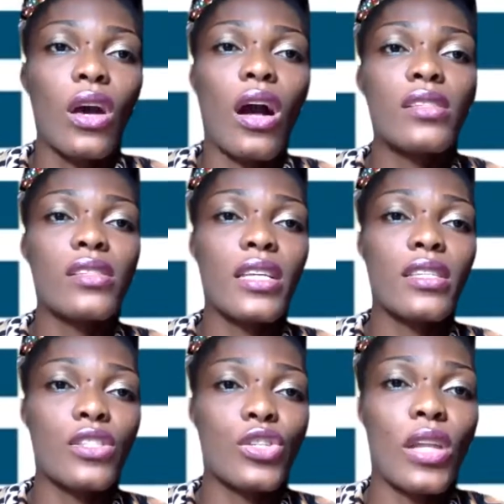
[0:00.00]
On
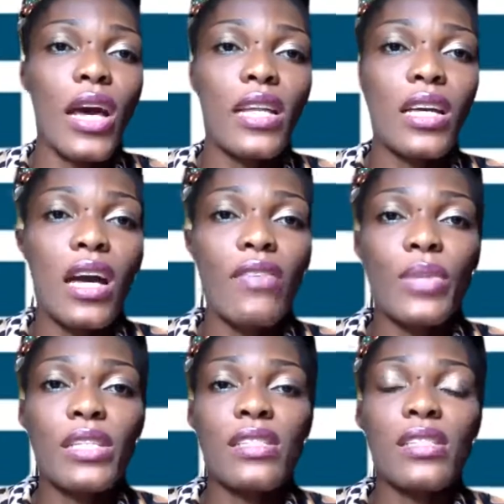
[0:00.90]
6th July, the
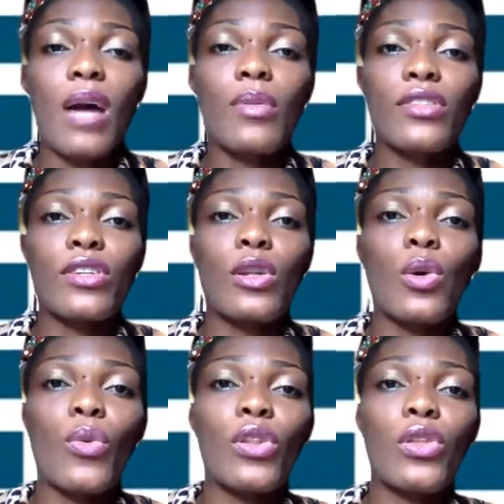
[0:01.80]
government established the
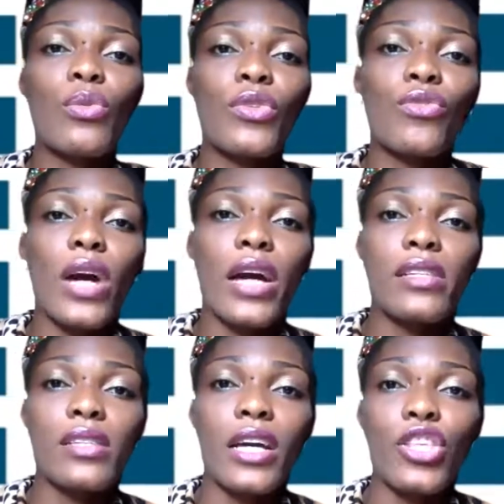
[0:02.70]
global human rights
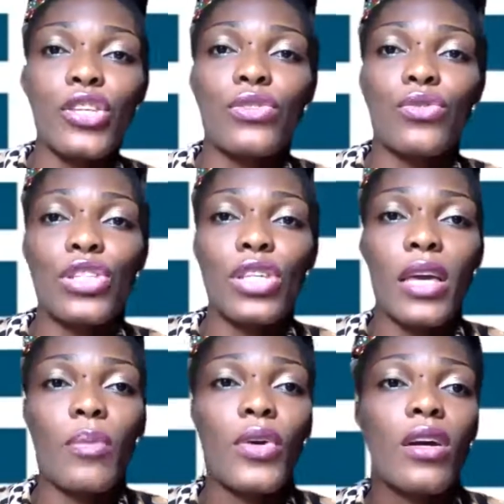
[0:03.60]
sanctions
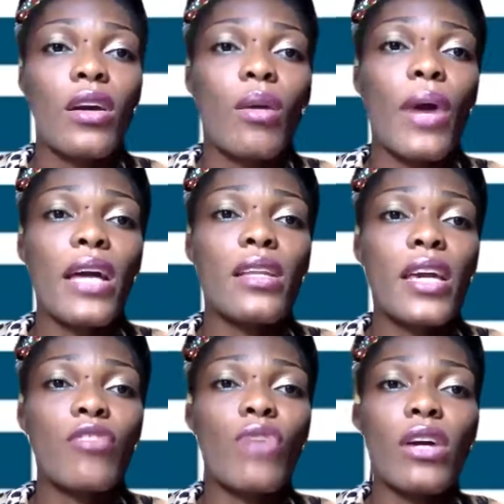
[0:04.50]
regime by
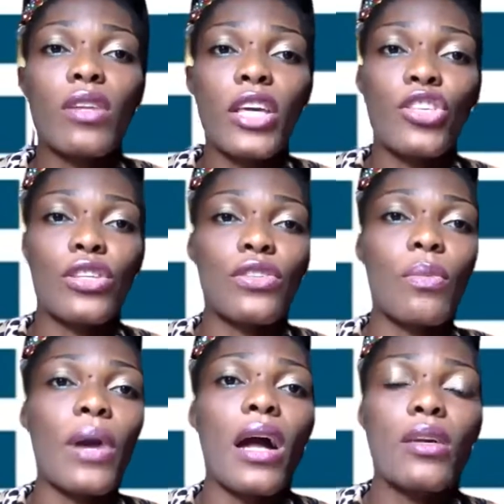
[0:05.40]
laying regulations in
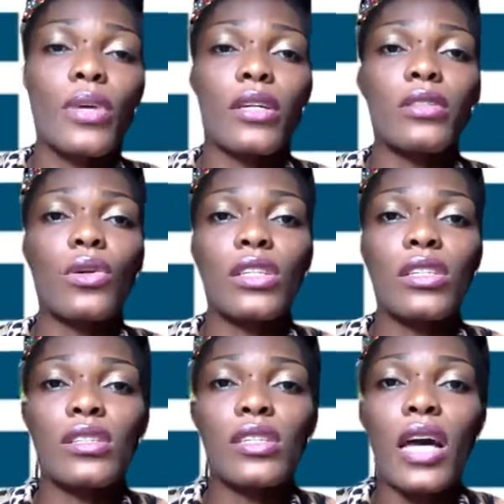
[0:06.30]
Parliament under the
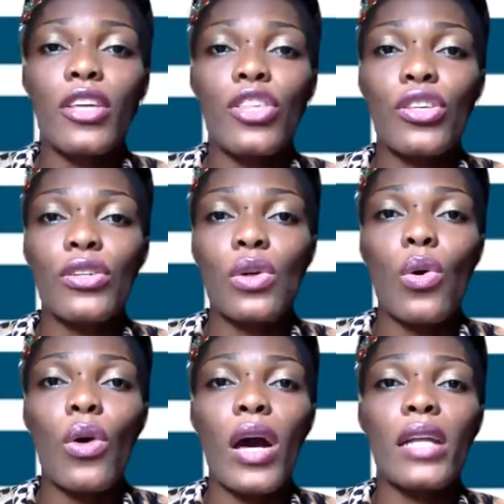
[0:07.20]
Sanctions or
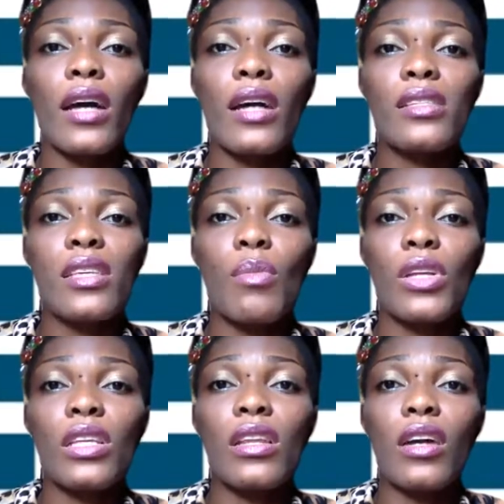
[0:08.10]
an Anti-Money
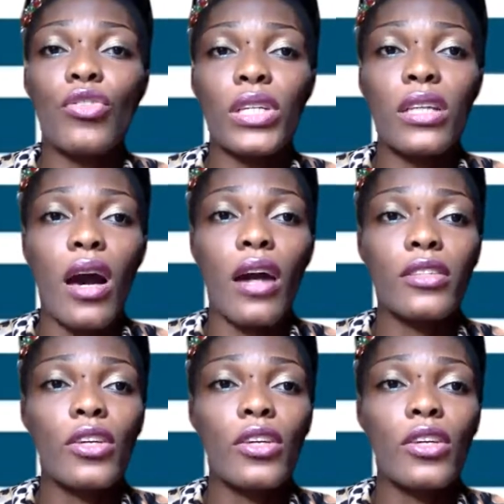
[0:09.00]
Laundering Act